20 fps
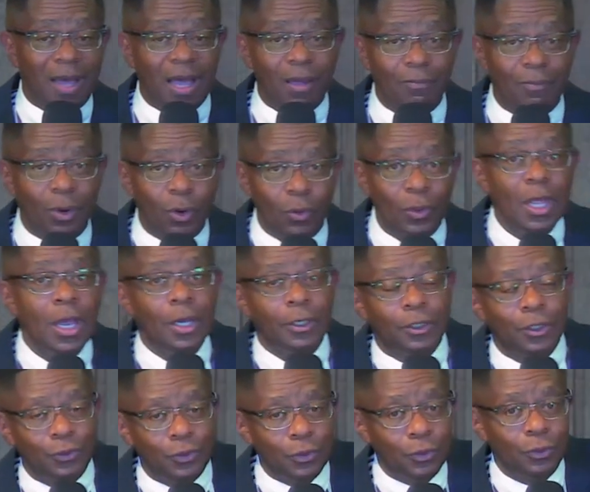boat
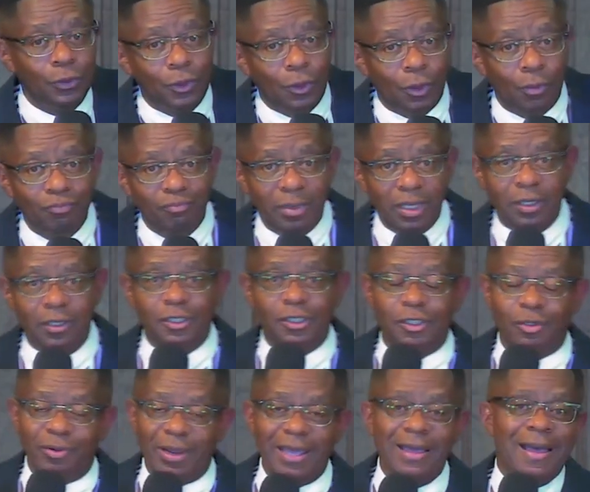to do your
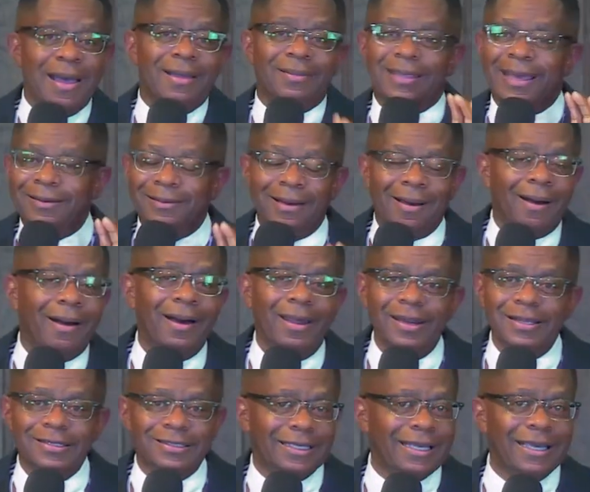ministry, that God
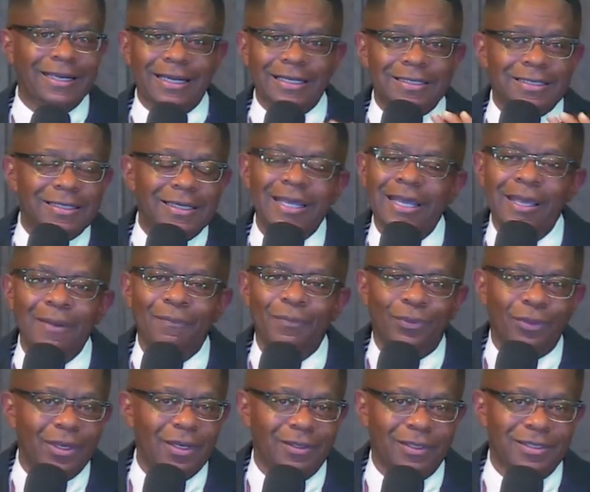is saying the same
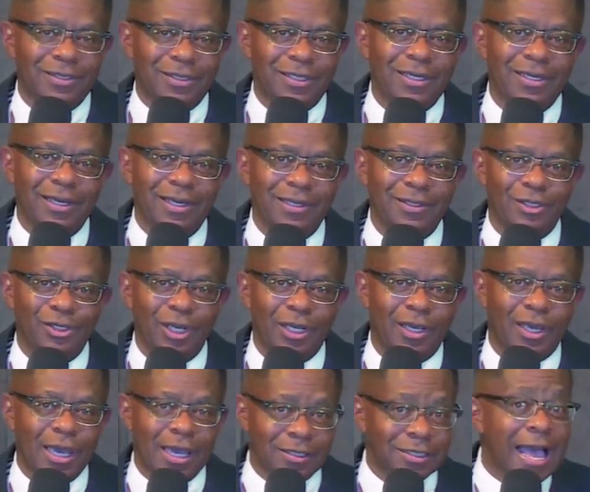thing to C.N.
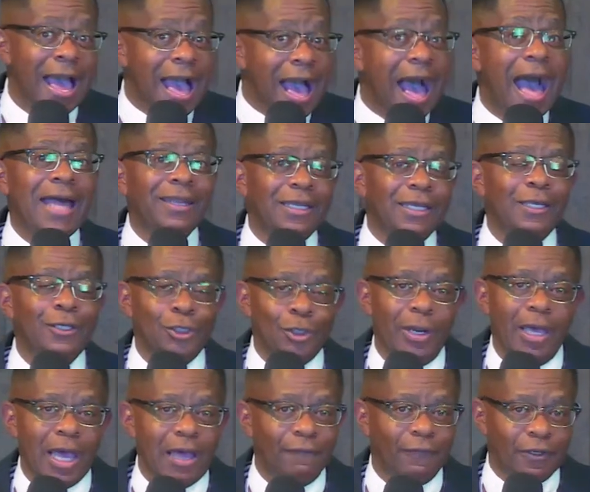Jenkins. I need you to
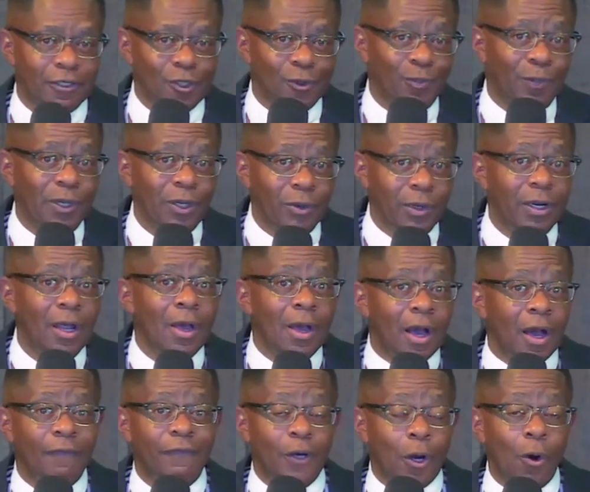have a spirit
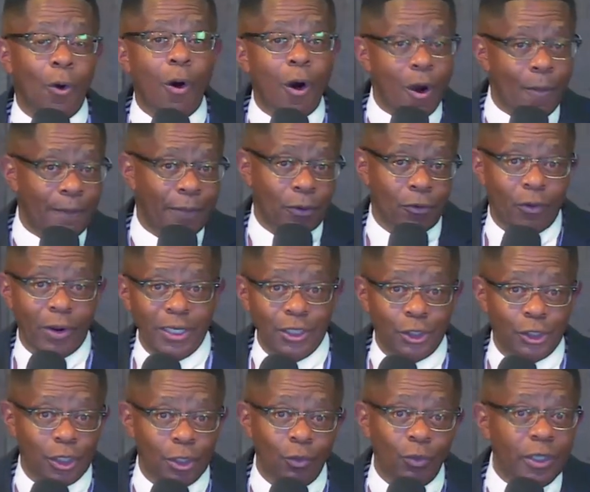of
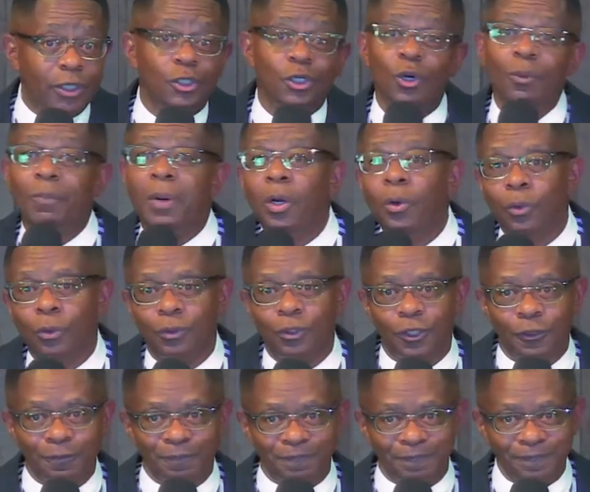cooperation with your boat.
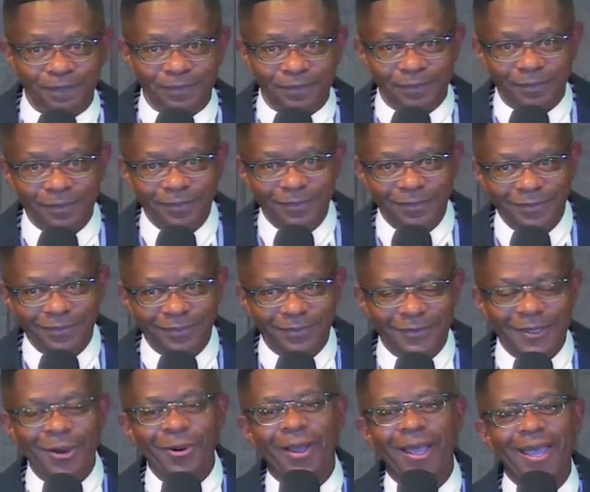
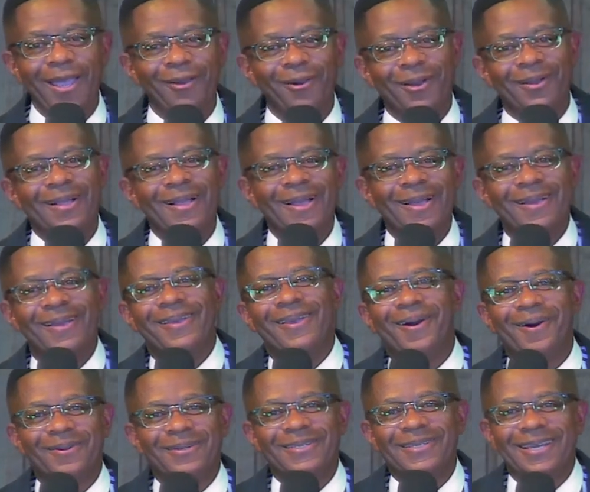Okay,
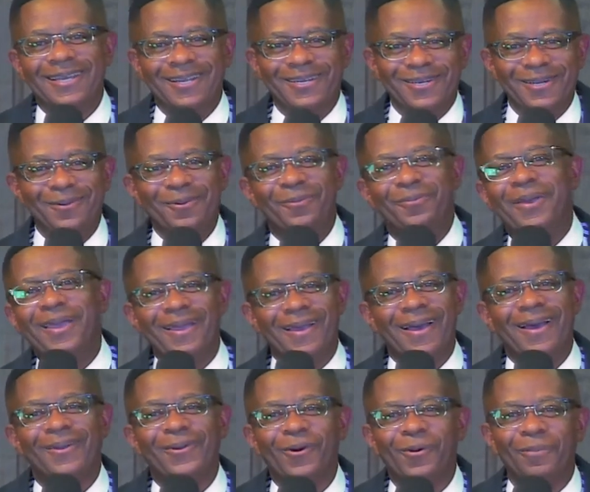y'all saying, dude, we ain't
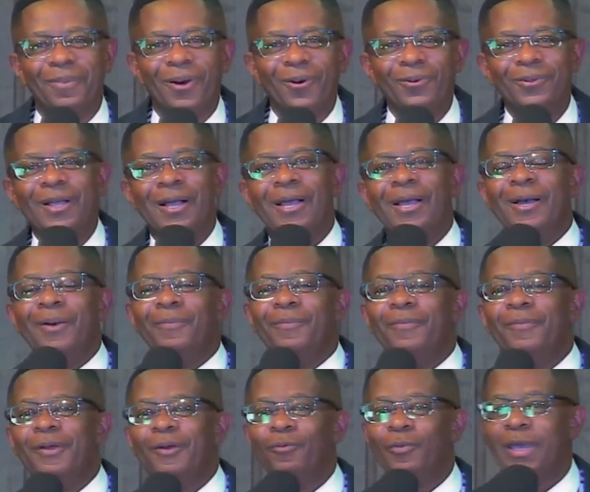got no boat.
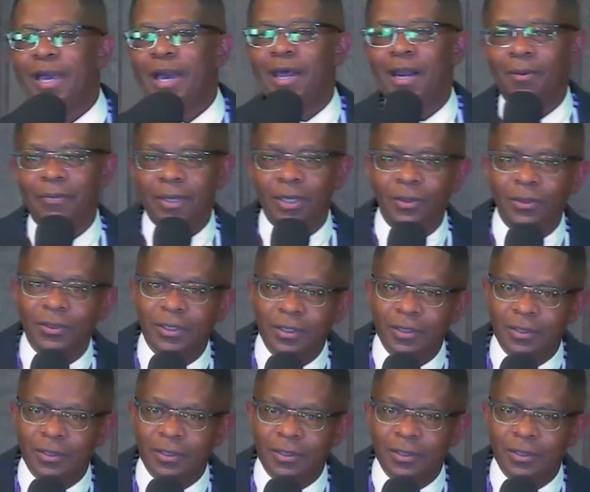We got a building.